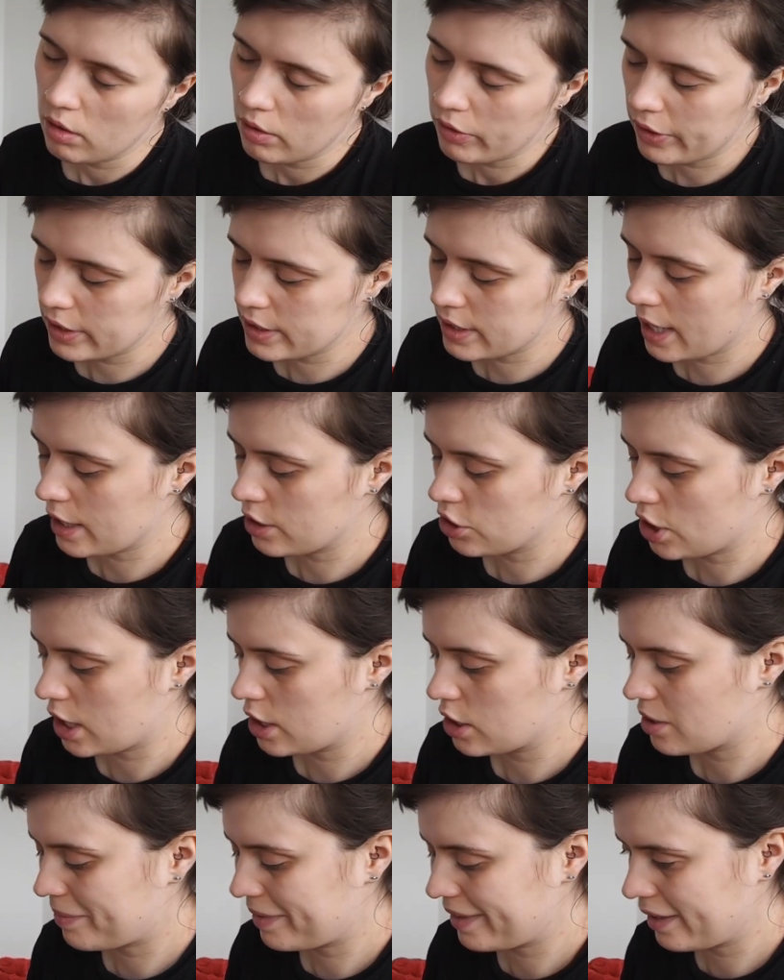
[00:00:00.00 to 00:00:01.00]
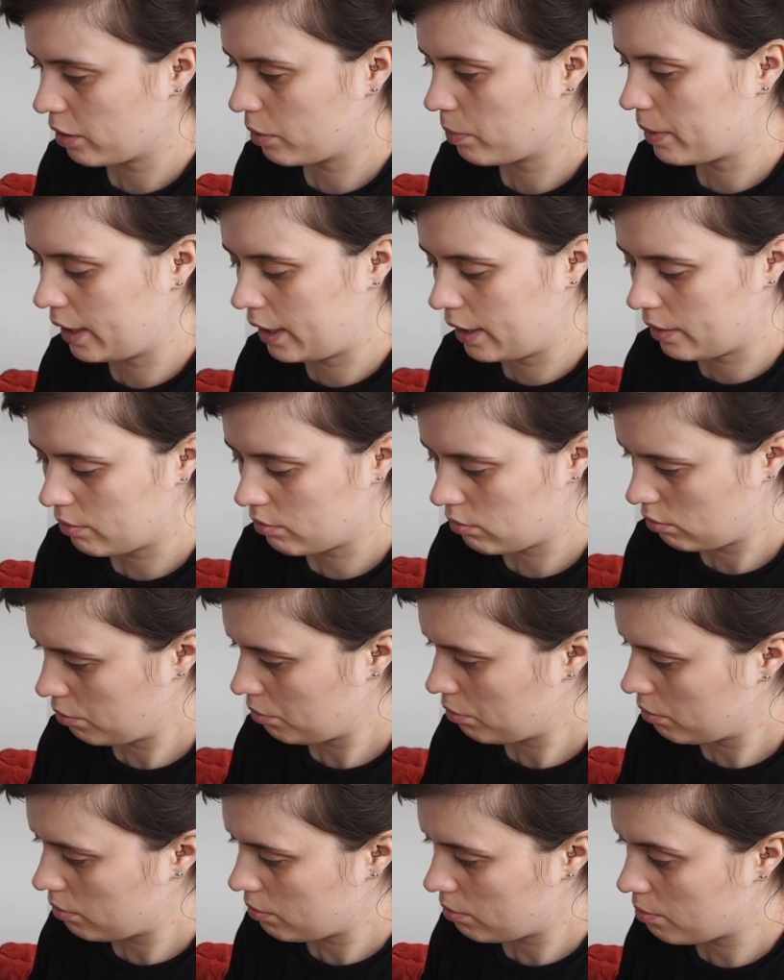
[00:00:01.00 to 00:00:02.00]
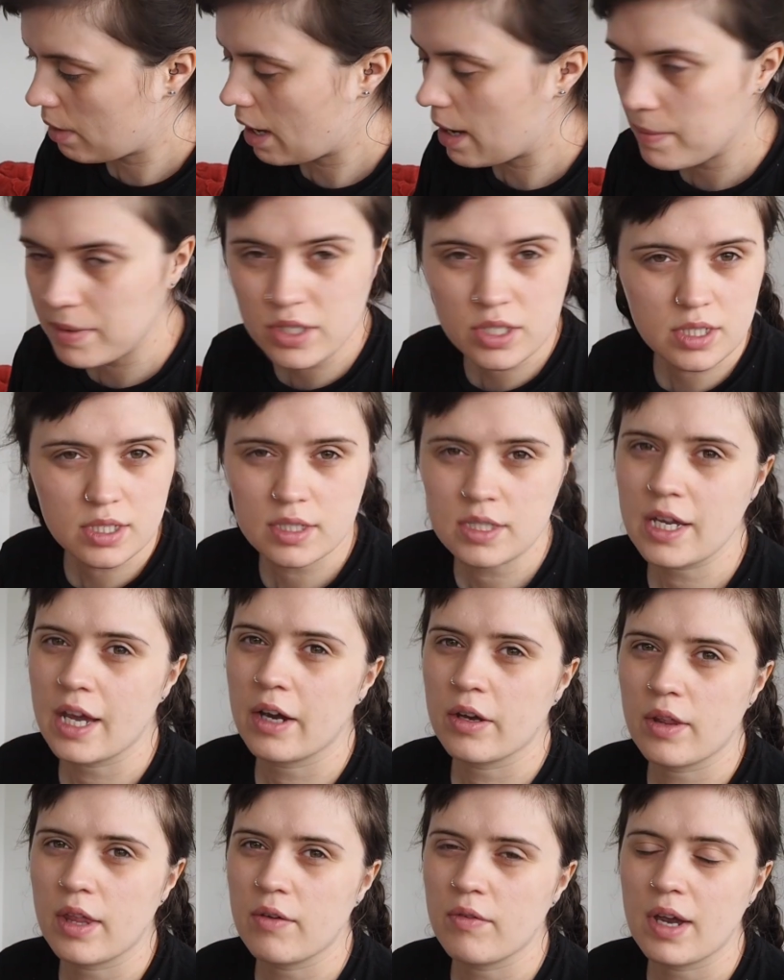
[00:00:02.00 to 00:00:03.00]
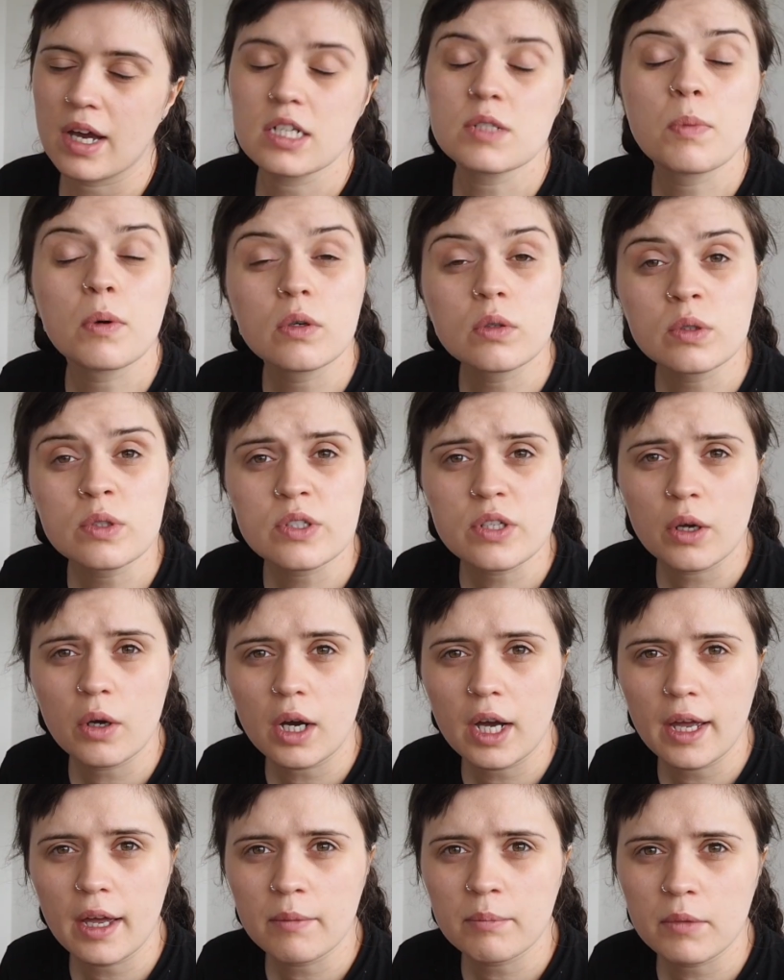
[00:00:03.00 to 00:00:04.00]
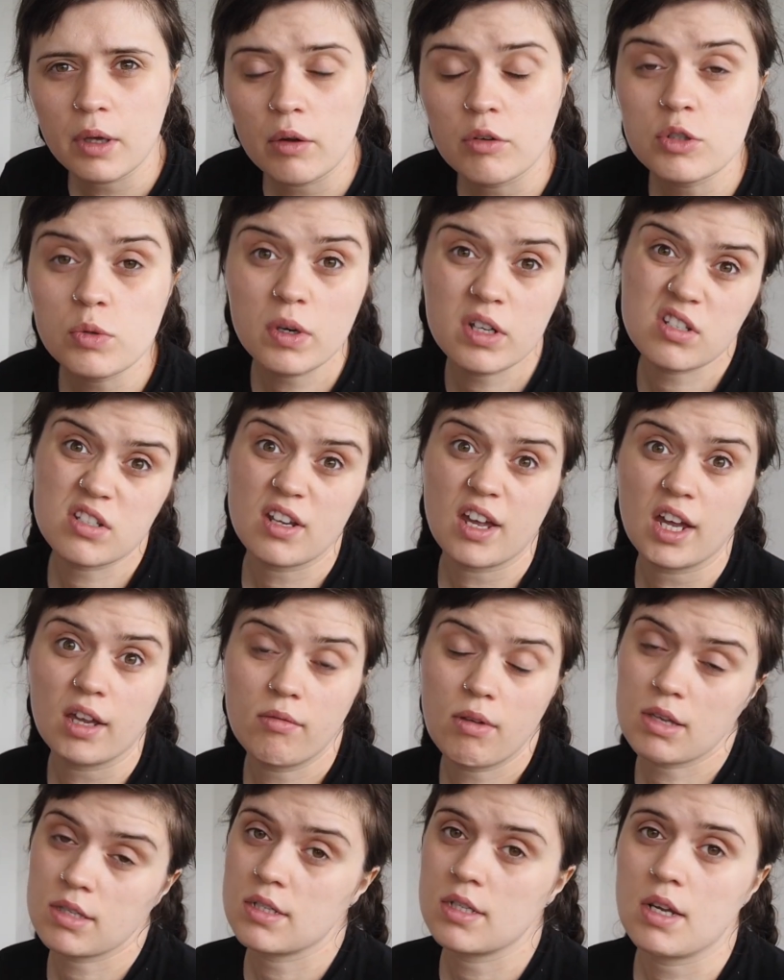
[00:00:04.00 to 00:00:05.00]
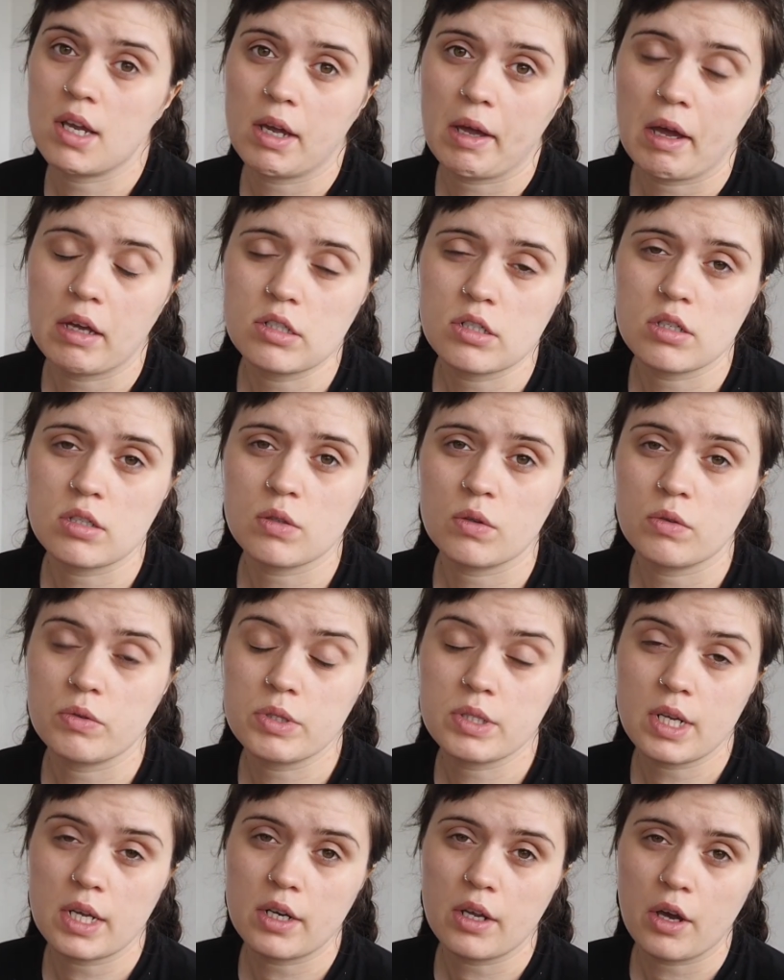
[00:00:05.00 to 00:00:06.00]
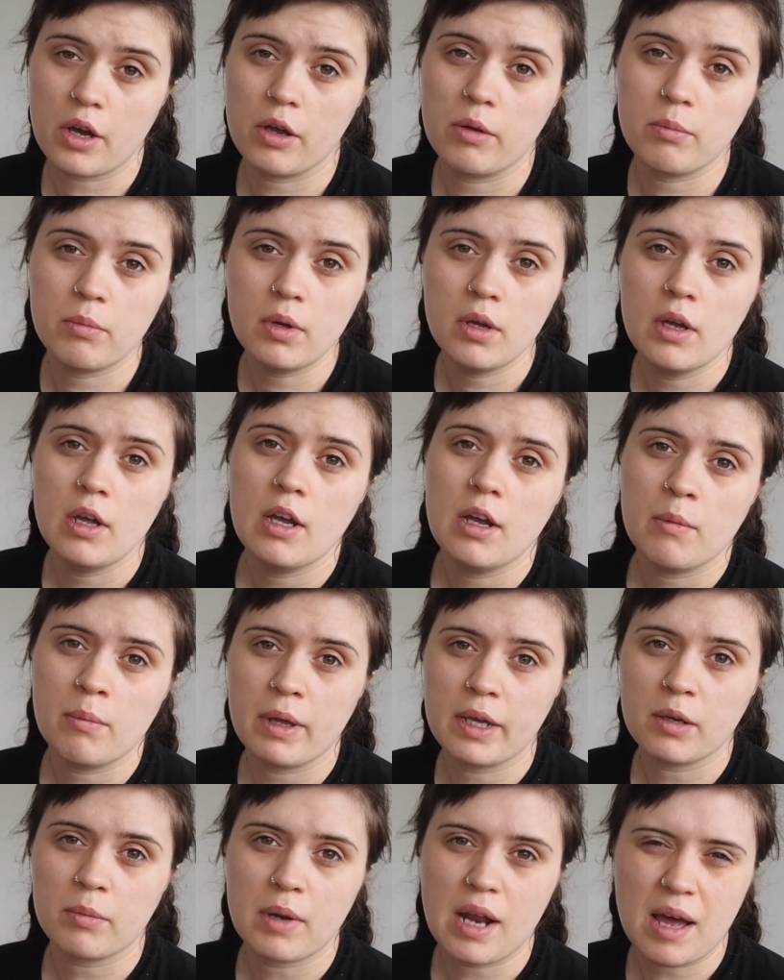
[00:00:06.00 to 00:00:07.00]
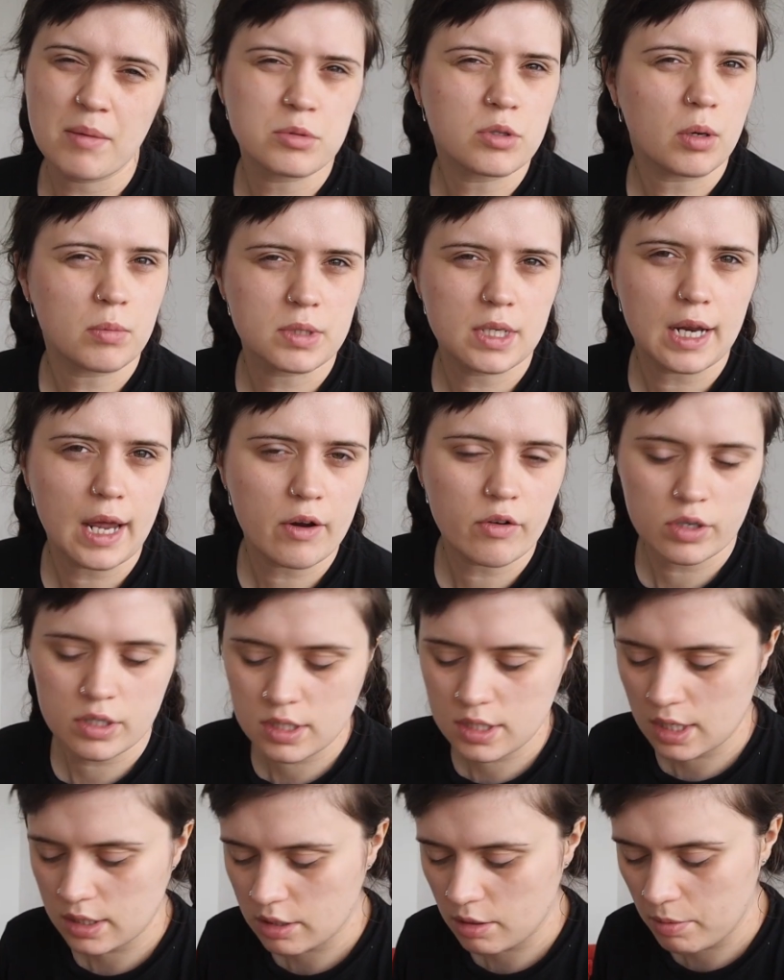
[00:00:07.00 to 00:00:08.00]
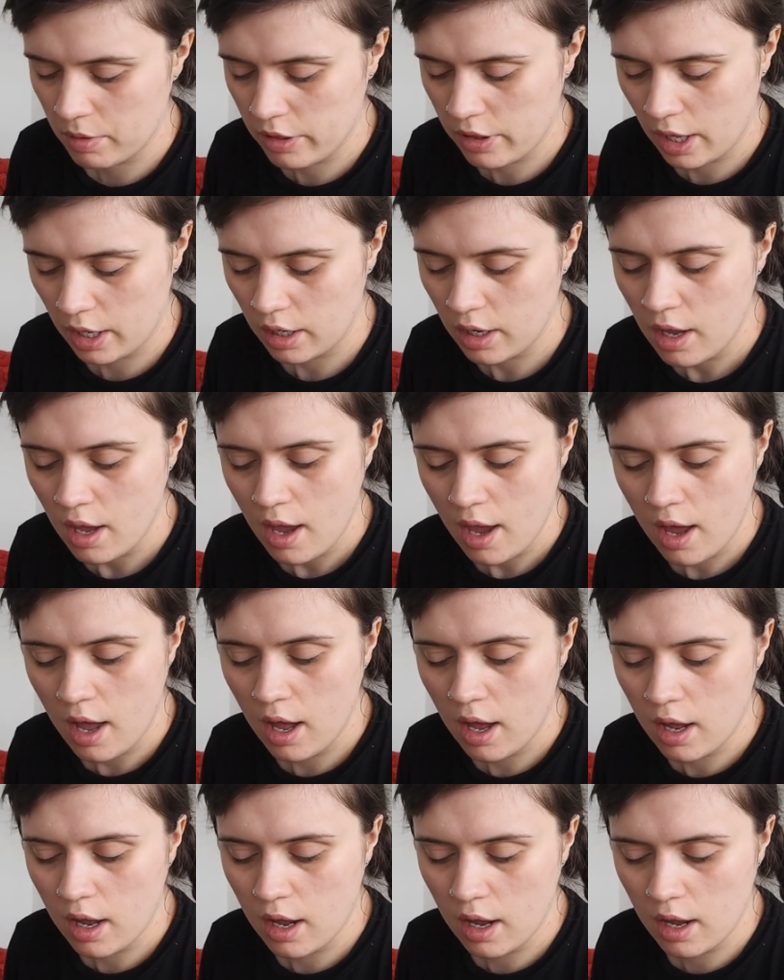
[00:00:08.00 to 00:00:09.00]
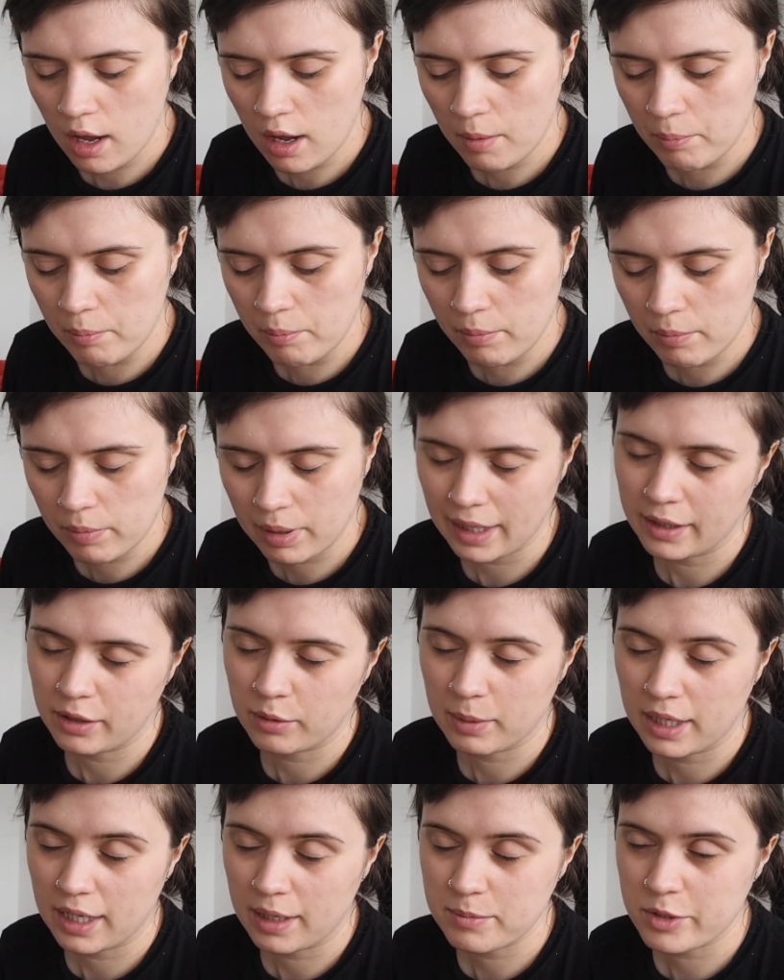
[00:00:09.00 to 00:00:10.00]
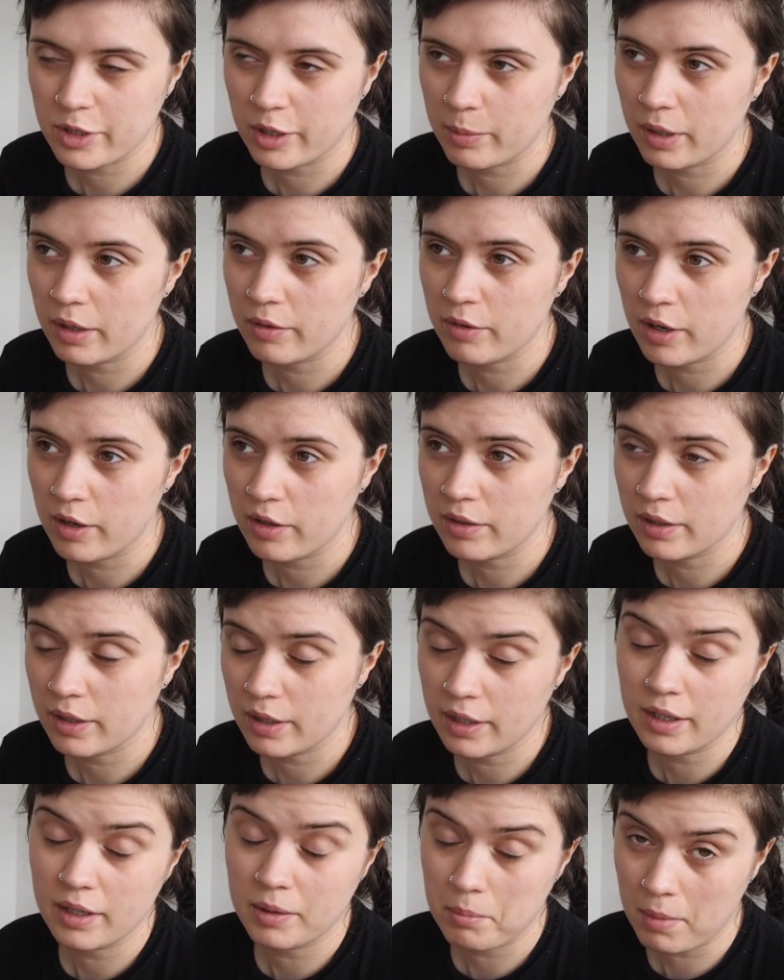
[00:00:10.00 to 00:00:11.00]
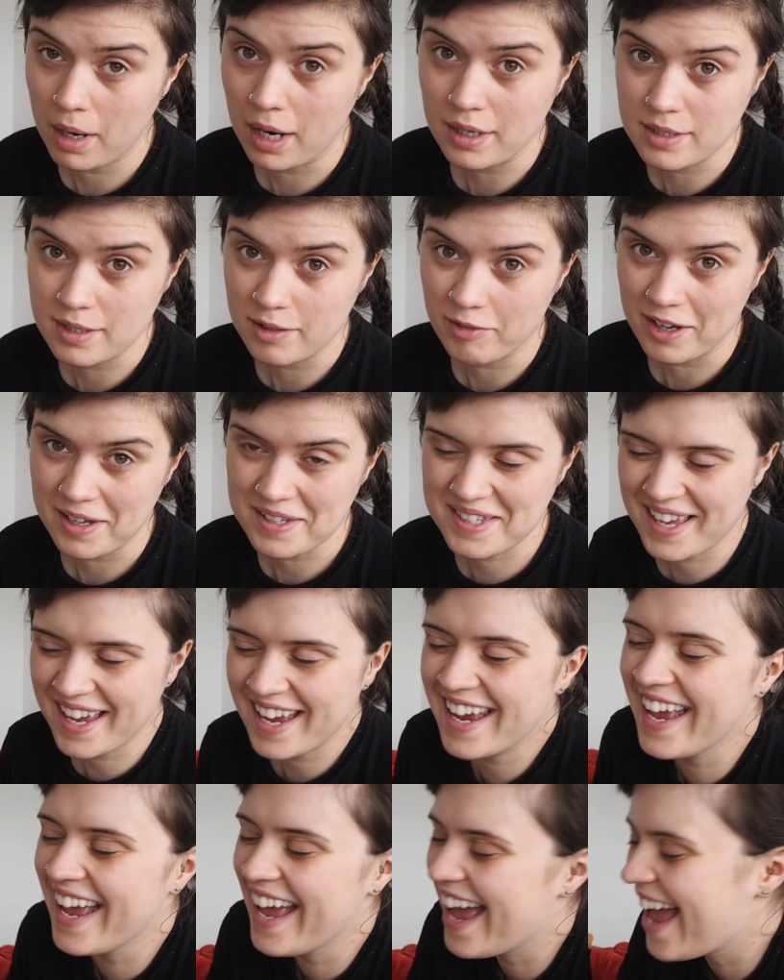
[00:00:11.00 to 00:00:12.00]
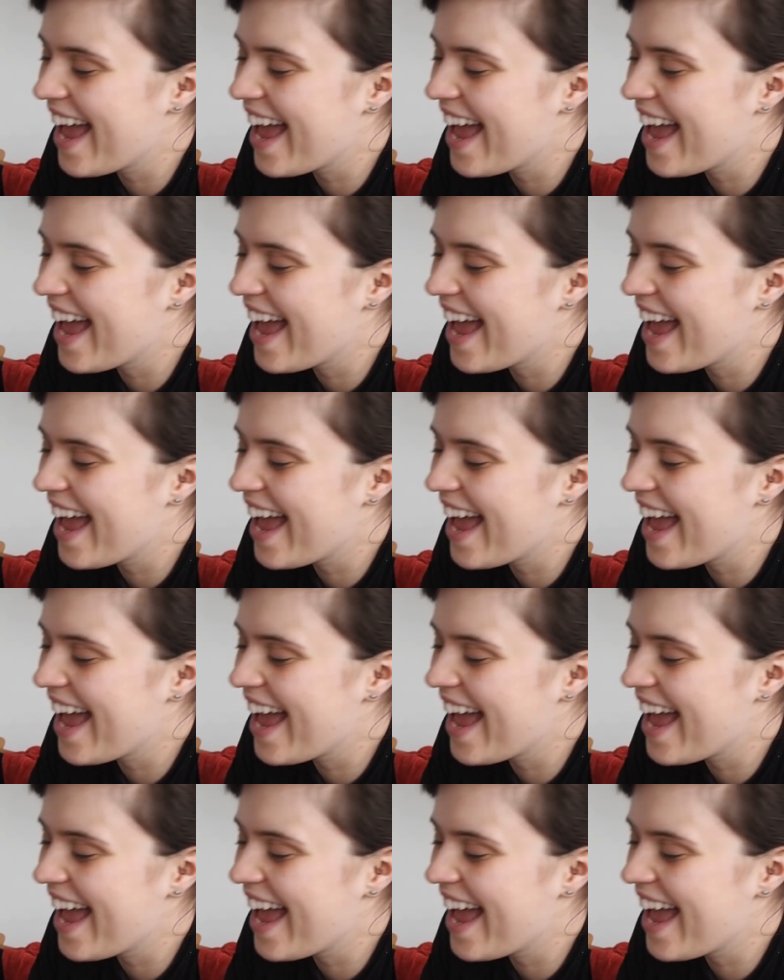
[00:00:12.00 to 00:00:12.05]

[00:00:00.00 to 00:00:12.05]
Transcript: things are getting changed up a little bit, maybe just to see how they react. But also, I am going to work today. Yesterday, I just sort of stayed at home, played on my laptop, did errands, that type of thing. Played on my laptop. I wrote a massive essay.